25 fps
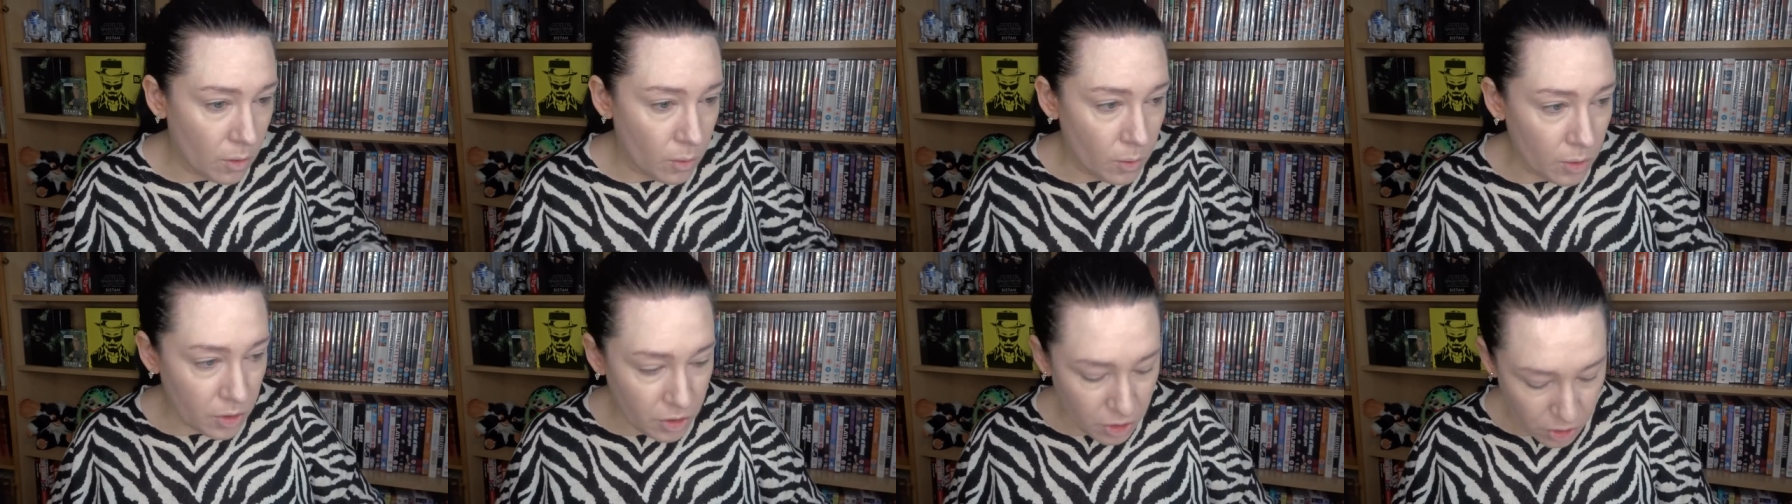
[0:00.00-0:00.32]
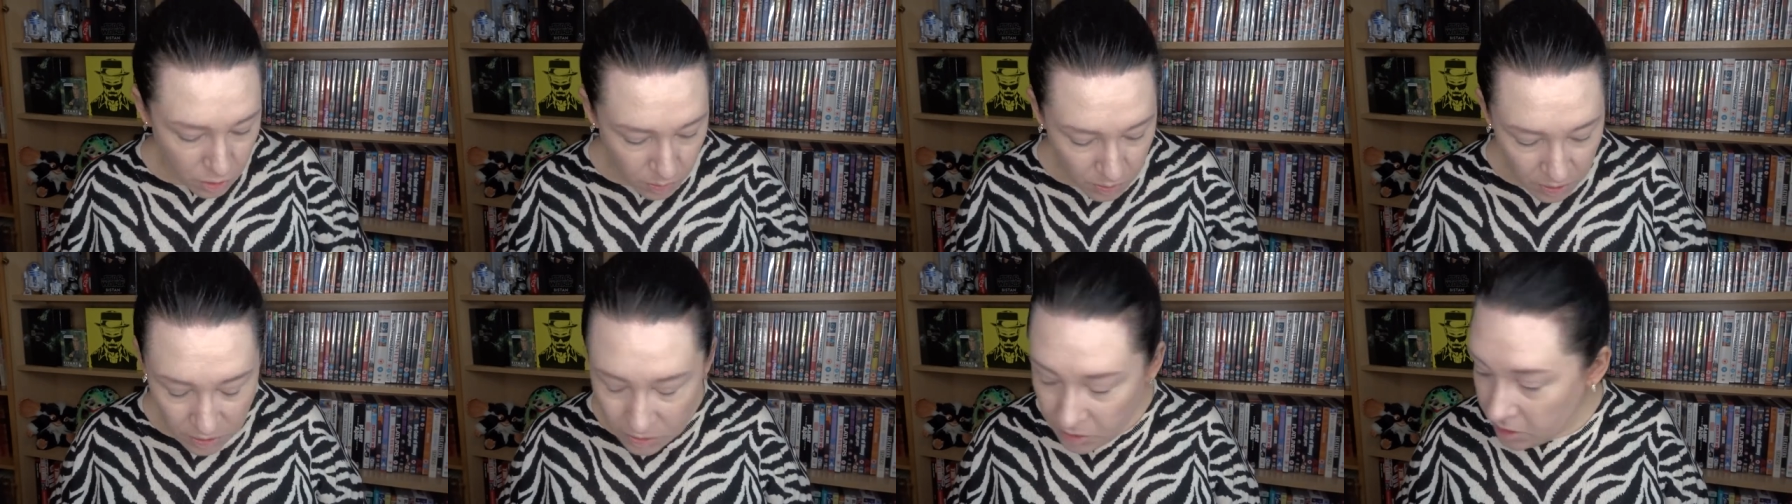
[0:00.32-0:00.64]

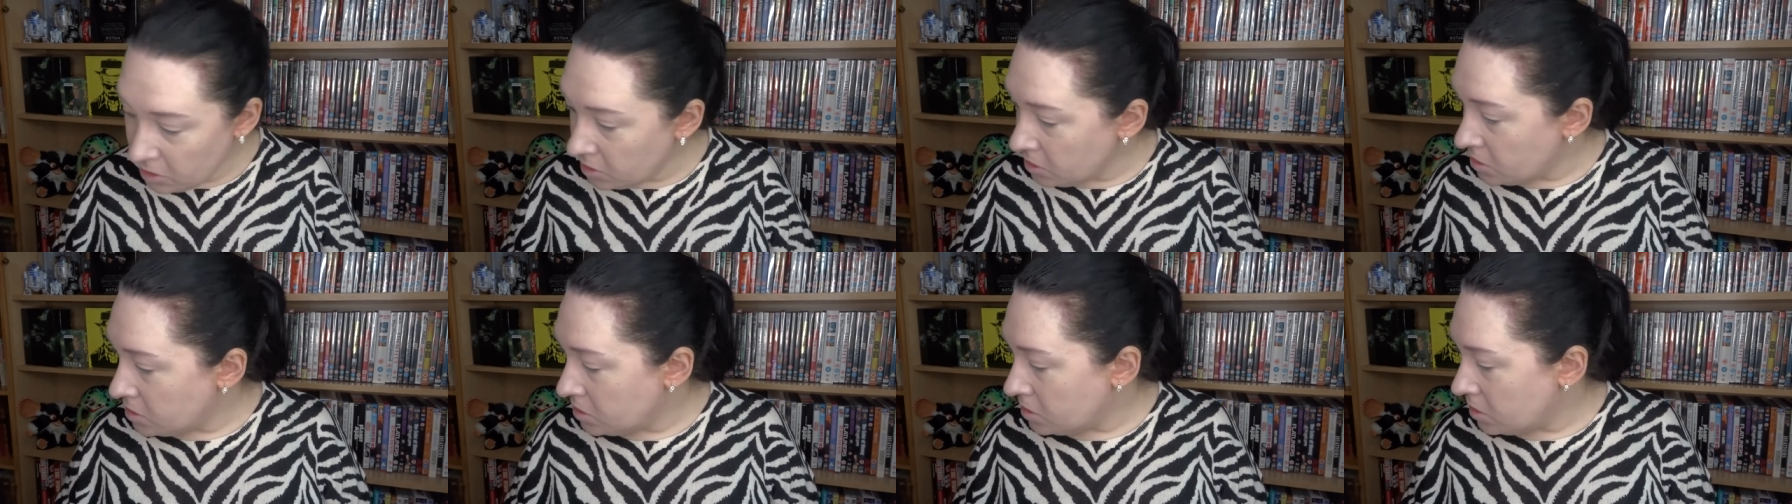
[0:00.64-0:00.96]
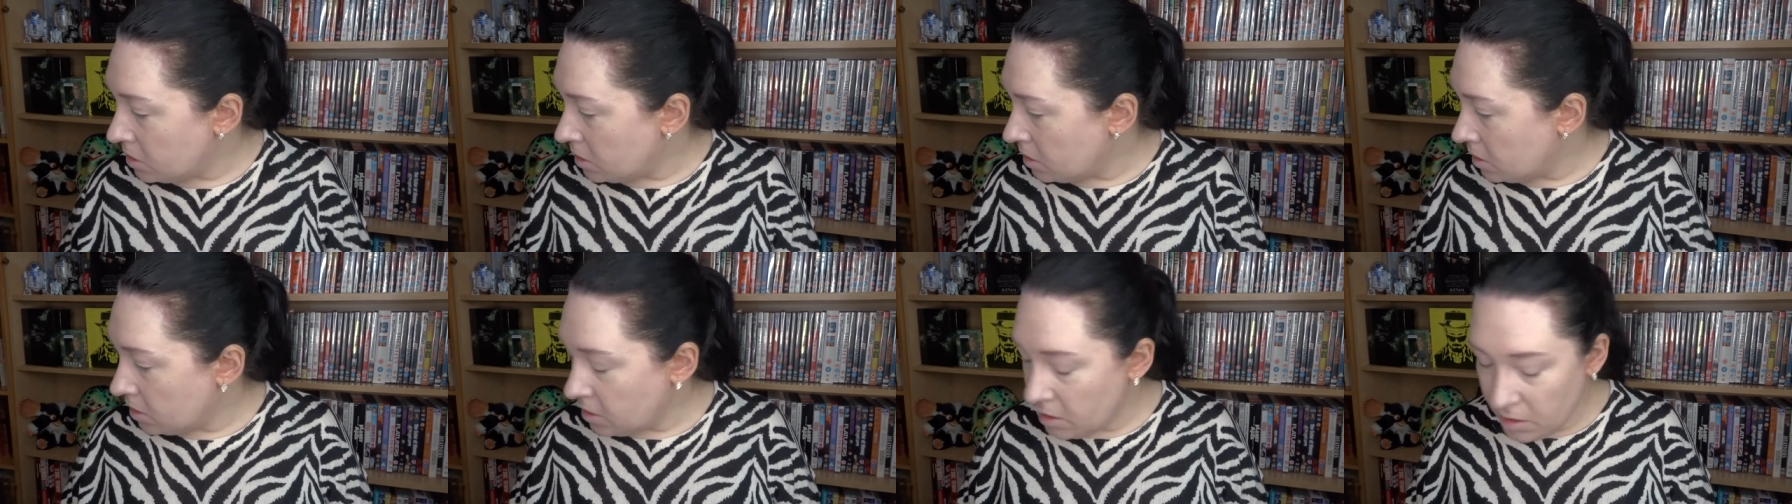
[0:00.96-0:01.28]
which to be
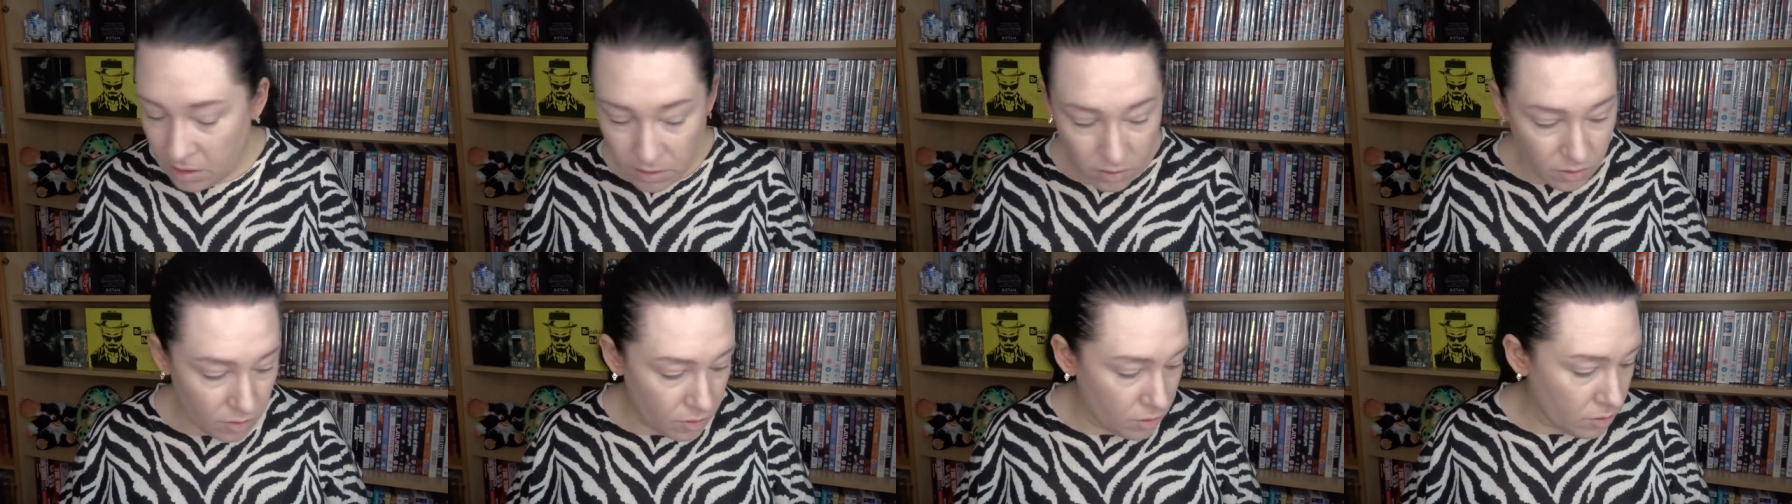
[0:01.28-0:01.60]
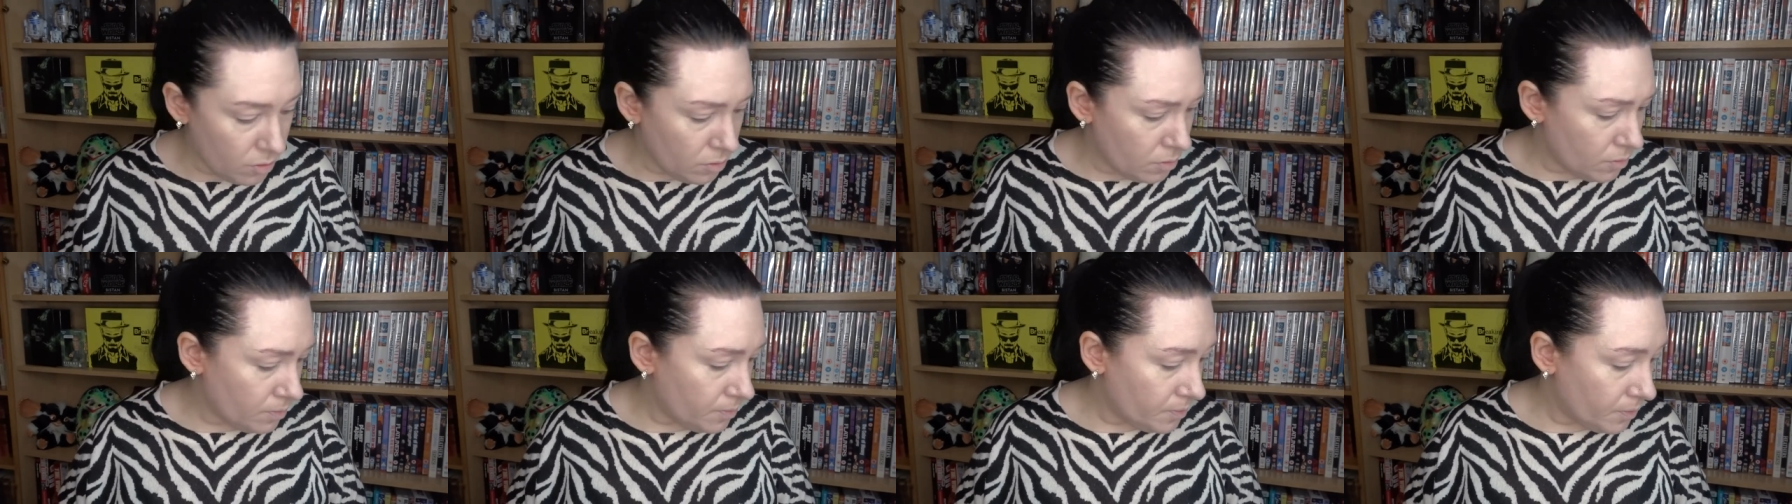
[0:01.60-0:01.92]
honest, I've
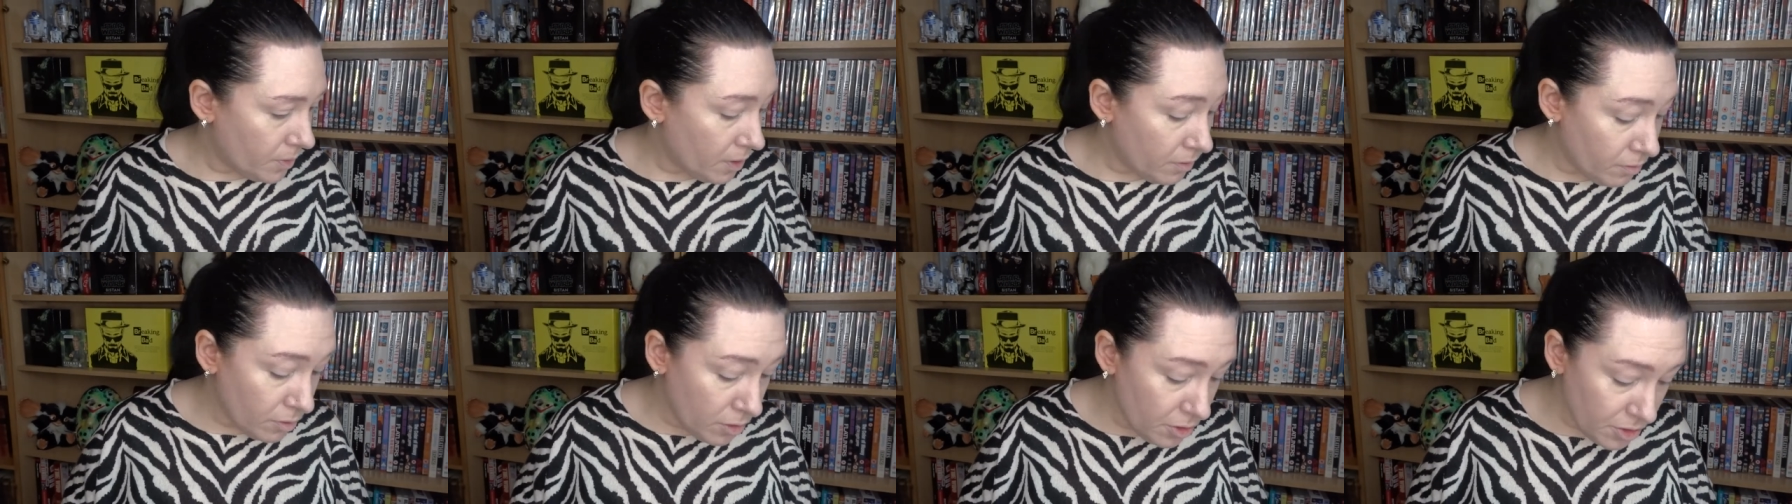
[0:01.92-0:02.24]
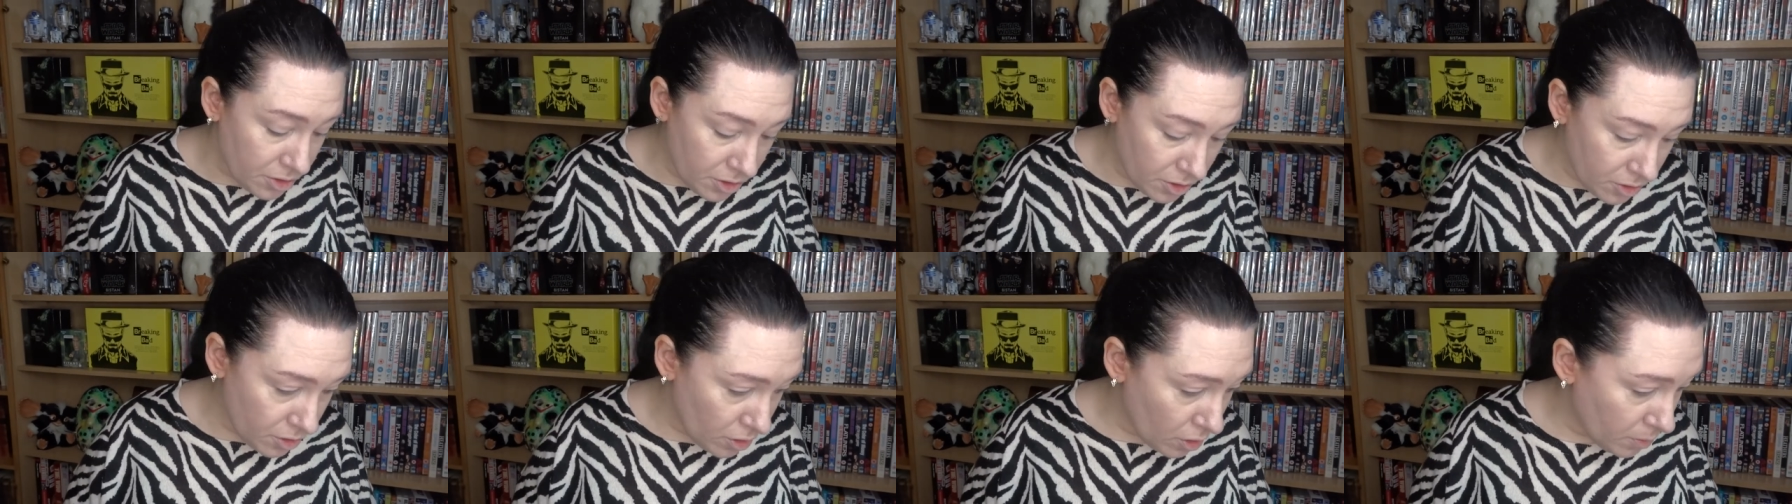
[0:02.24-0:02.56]

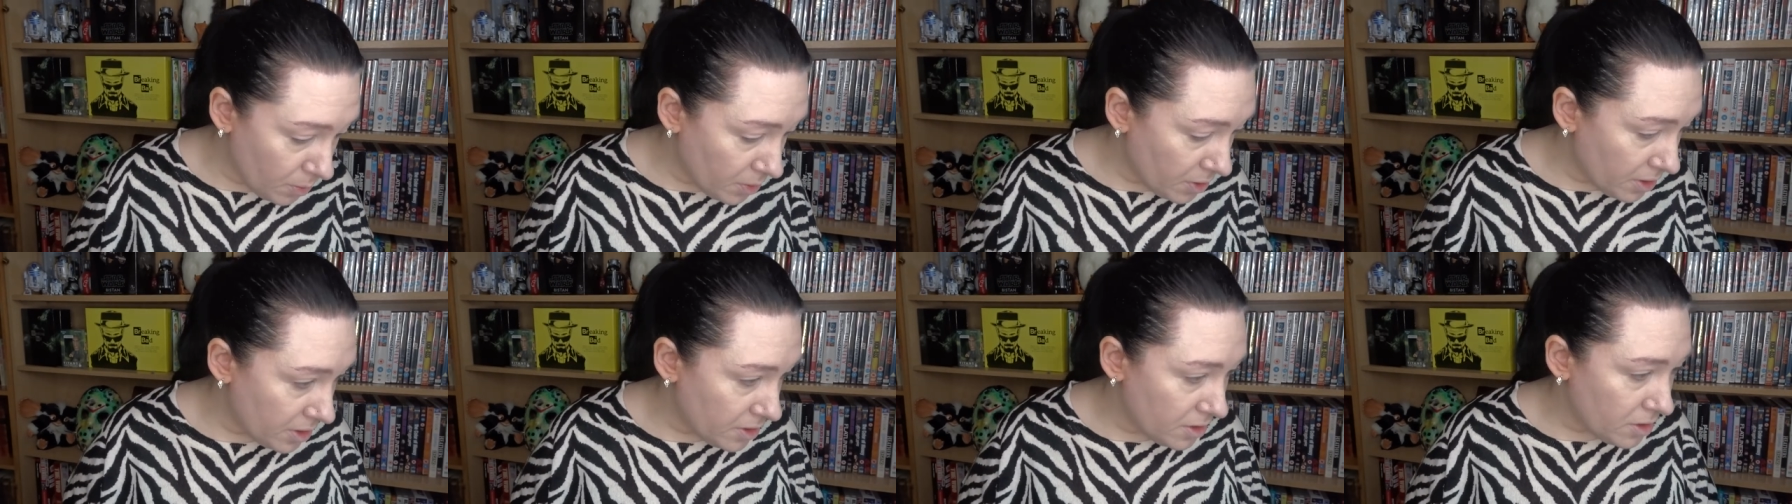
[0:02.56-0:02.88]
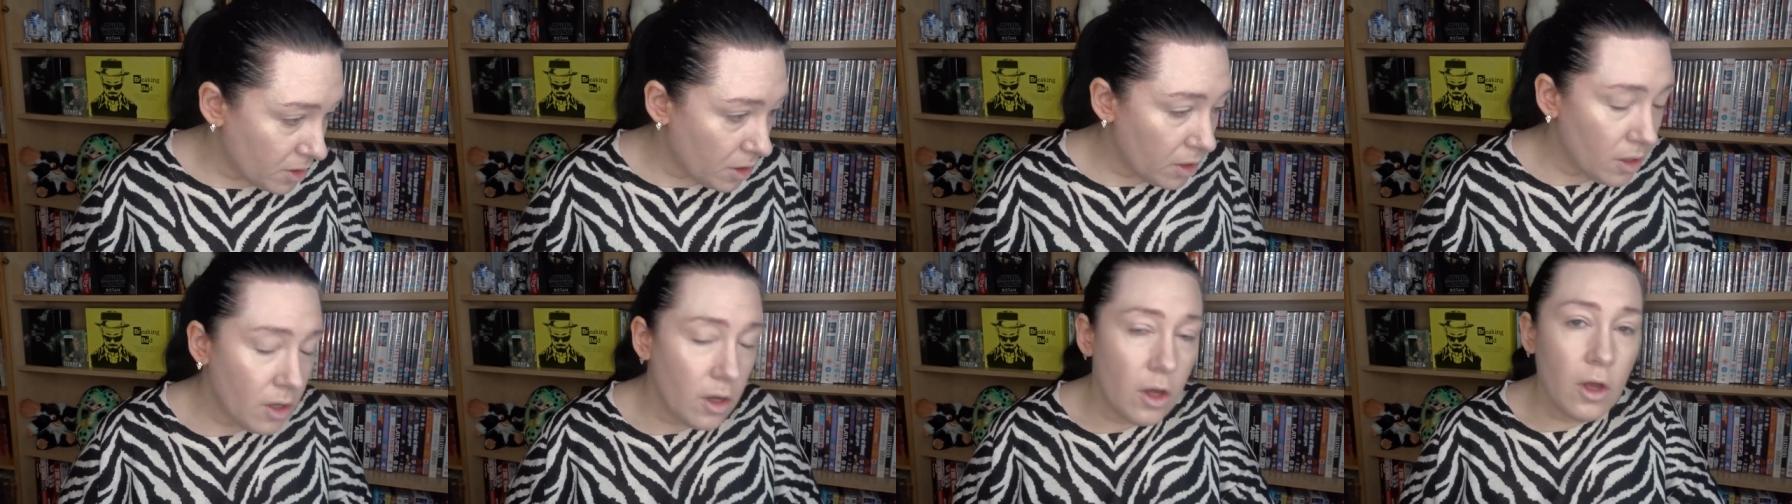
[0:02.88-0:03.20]
lost the top of this
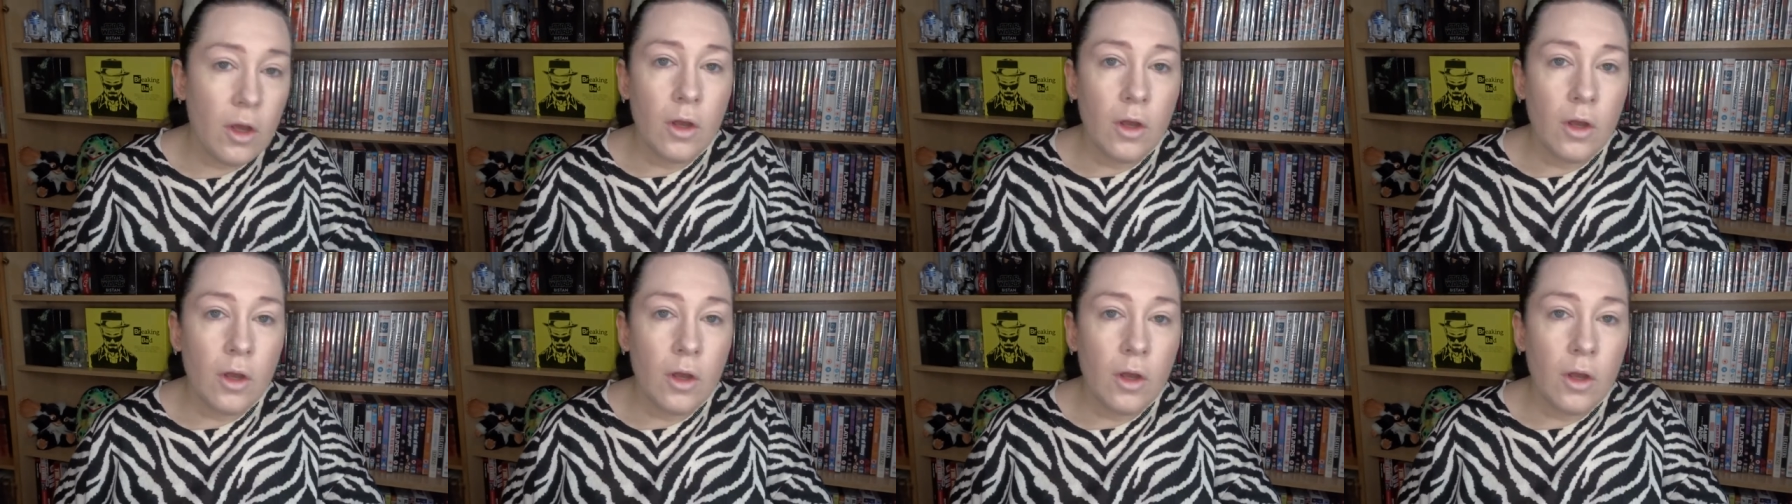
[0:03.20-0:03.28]
now,